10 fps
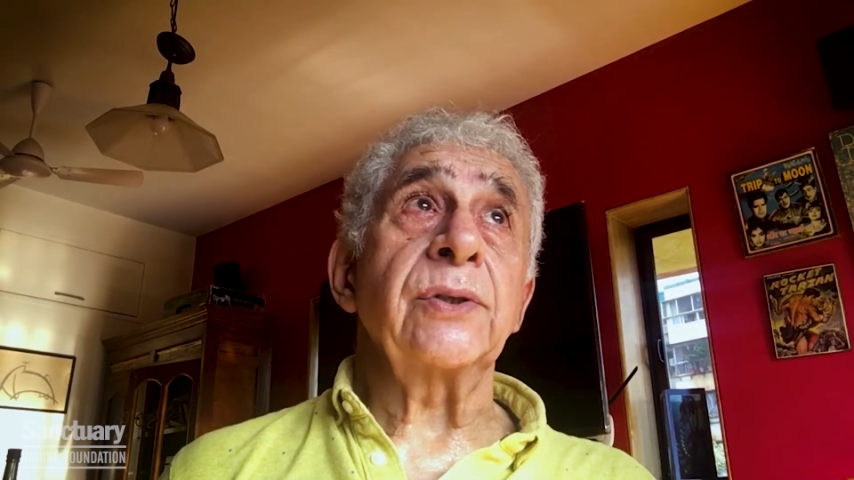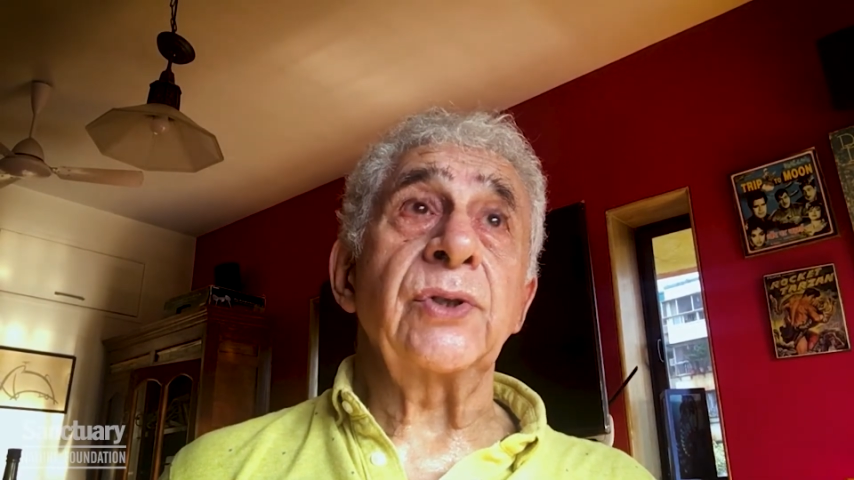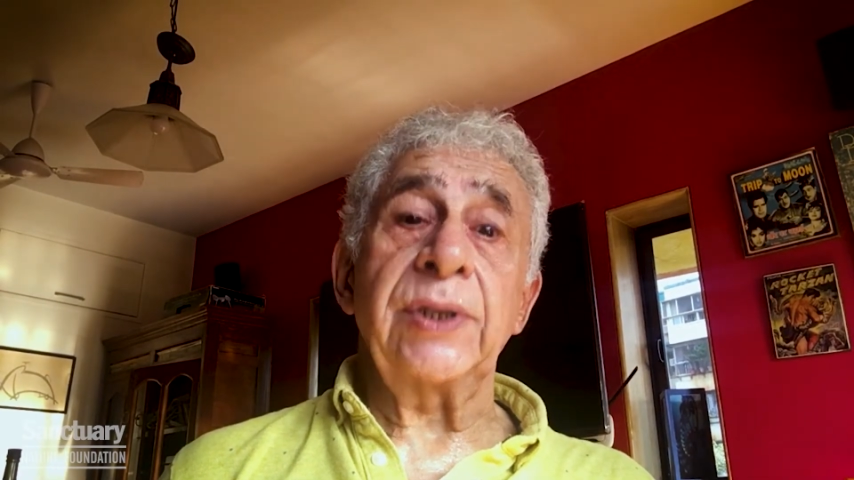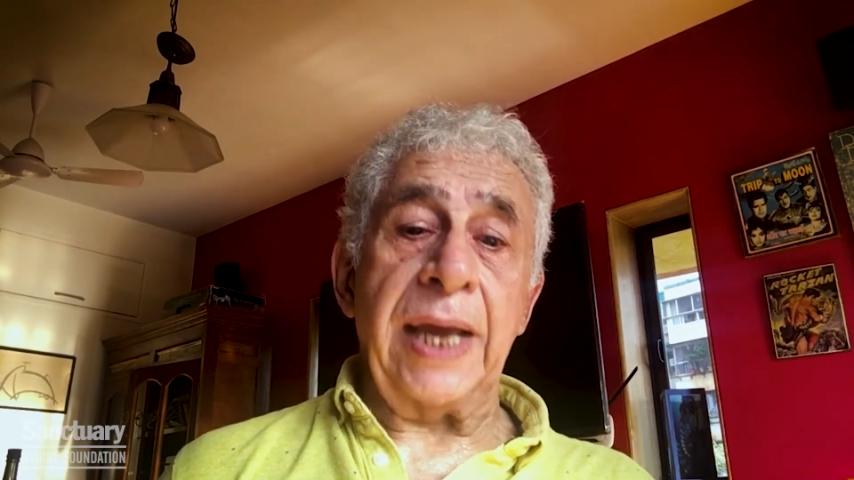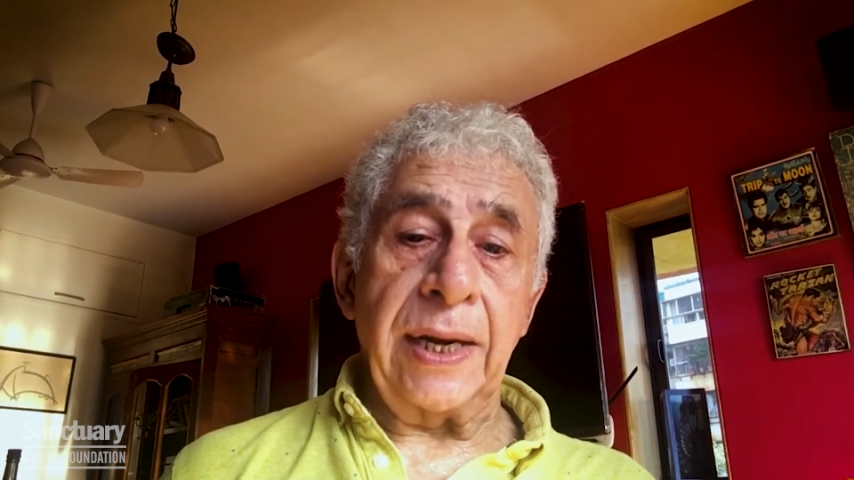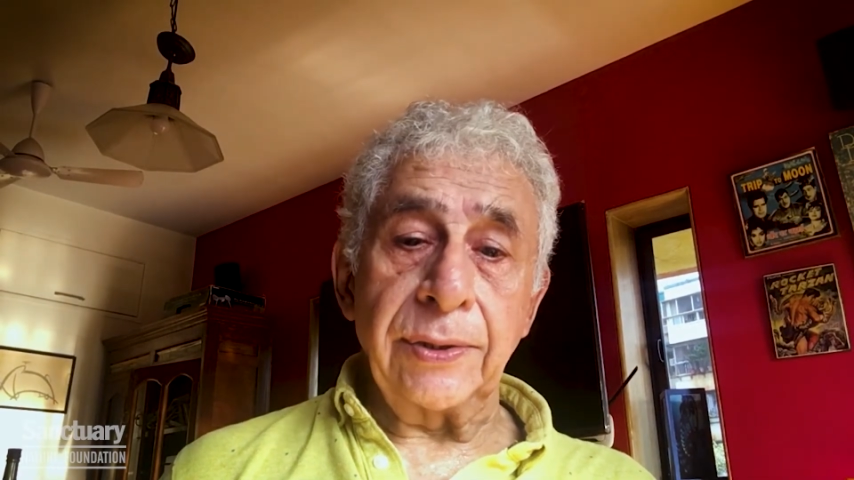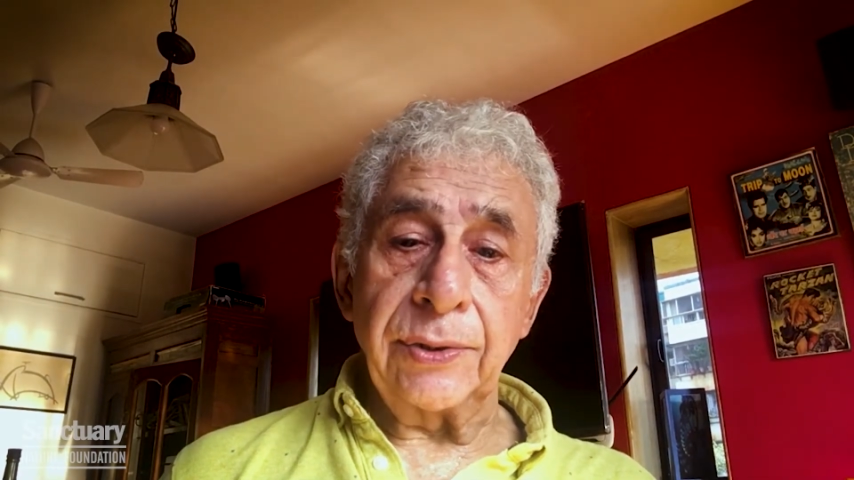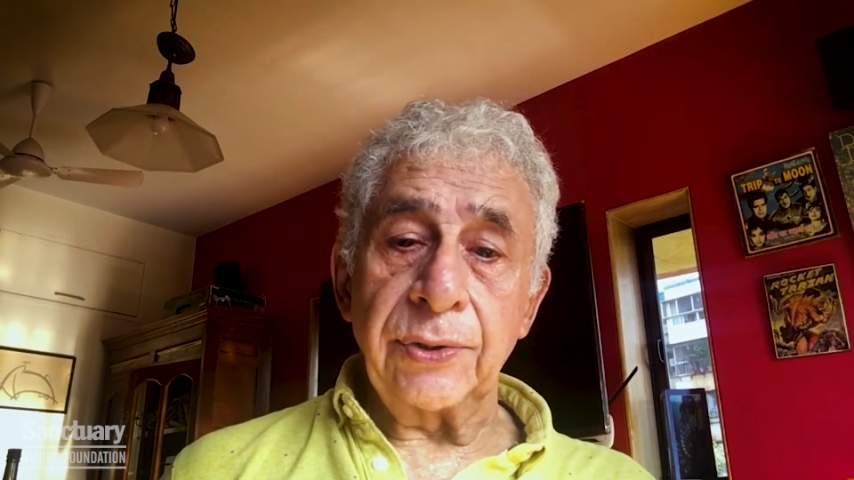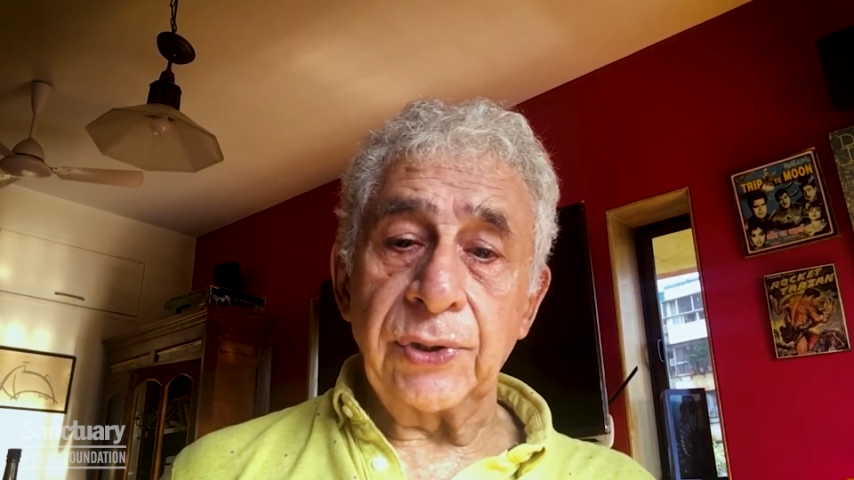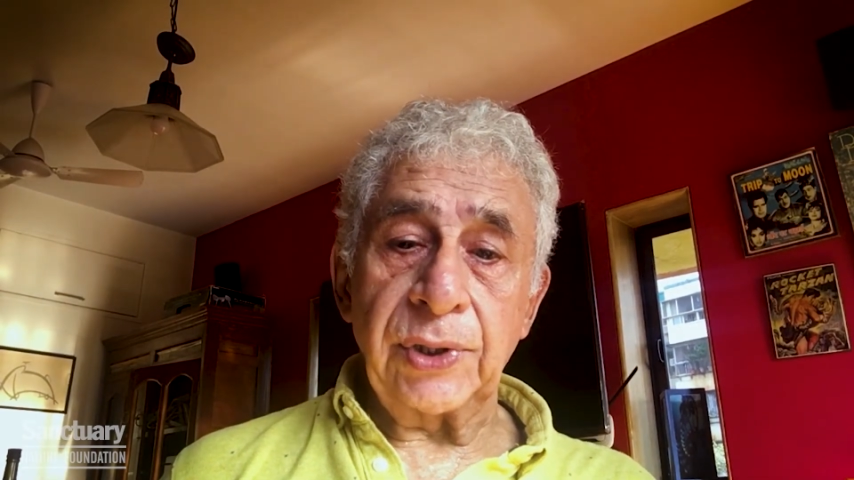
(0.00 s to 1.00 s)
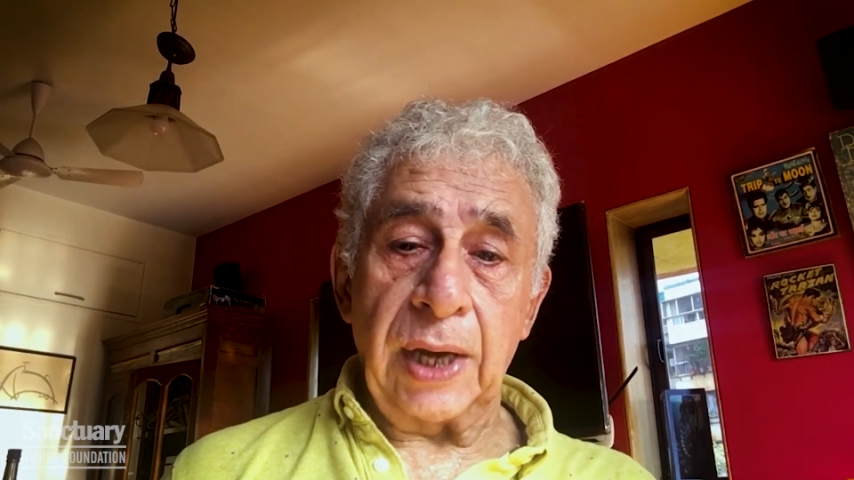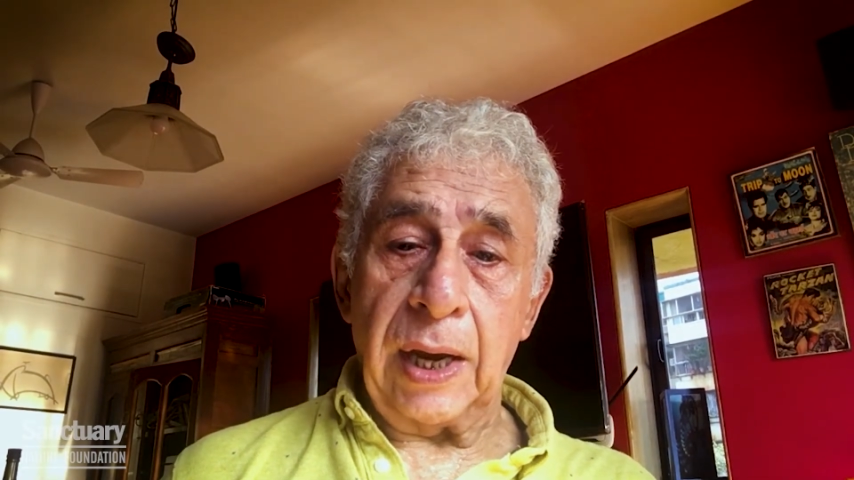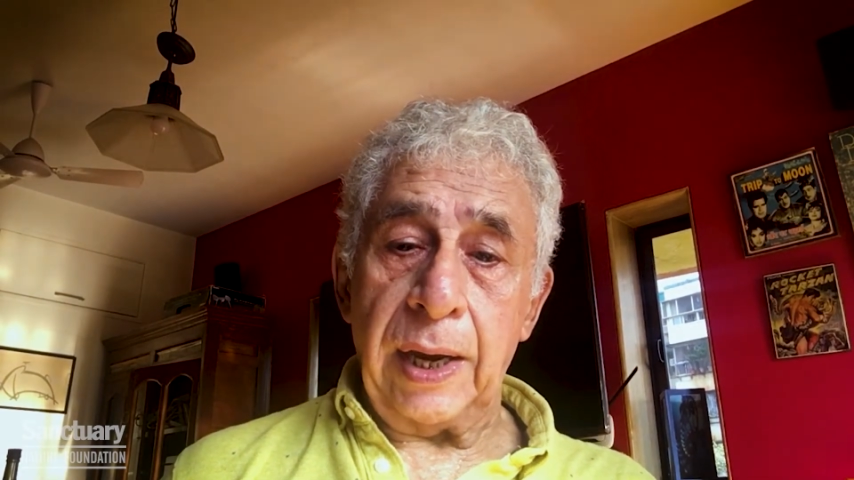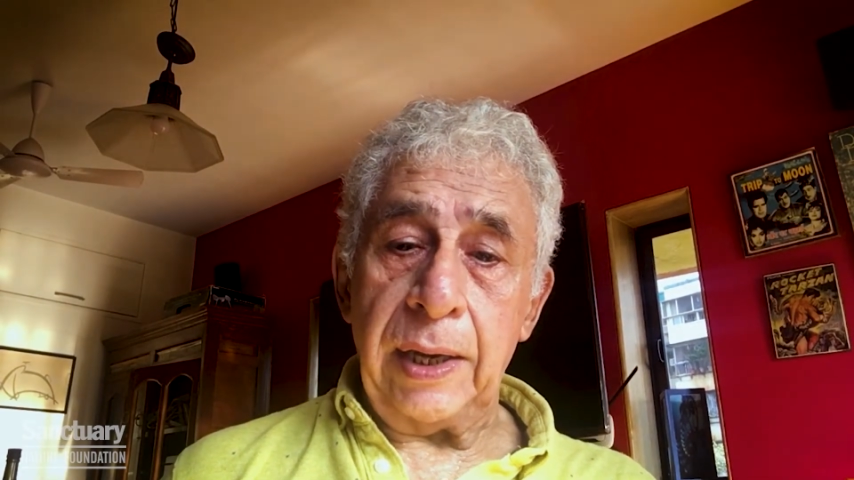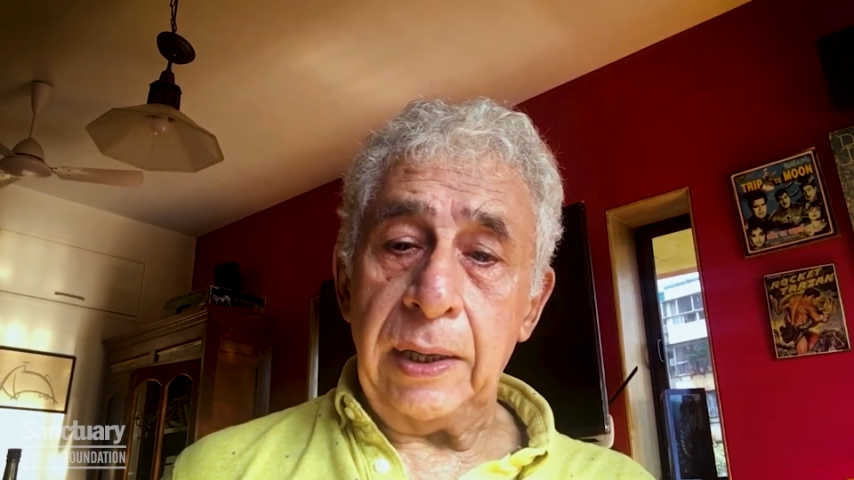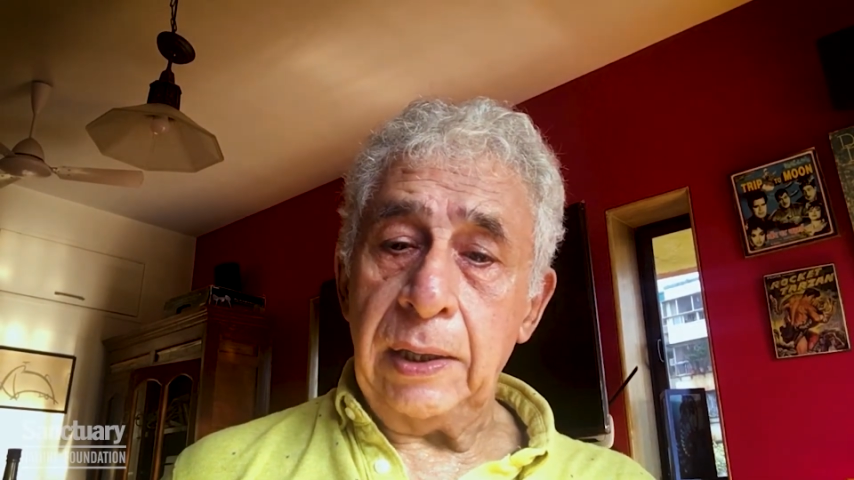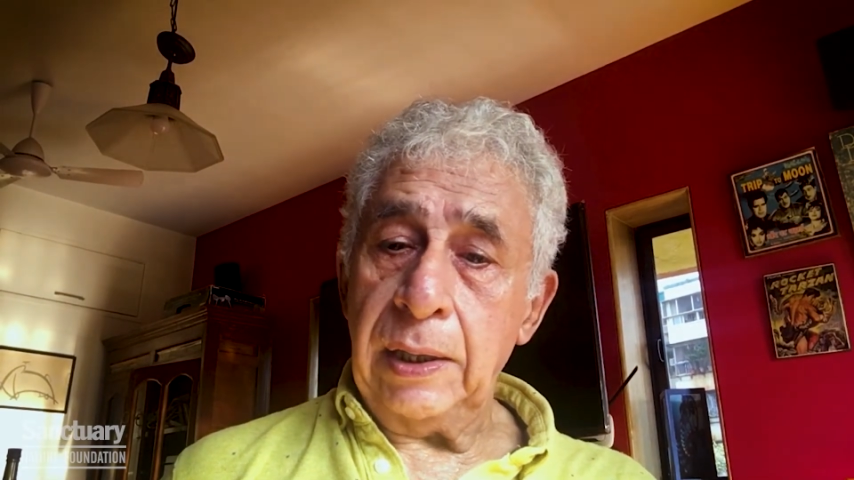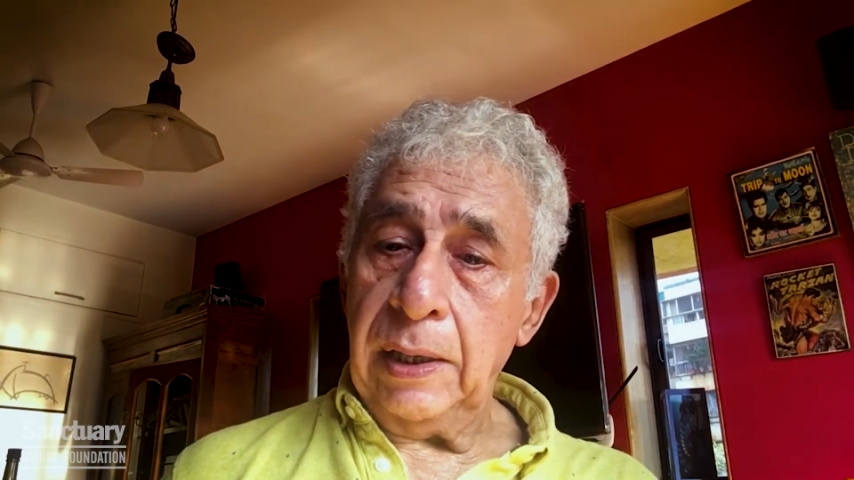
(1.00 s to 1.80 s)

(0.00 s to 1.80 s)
scanned the sky.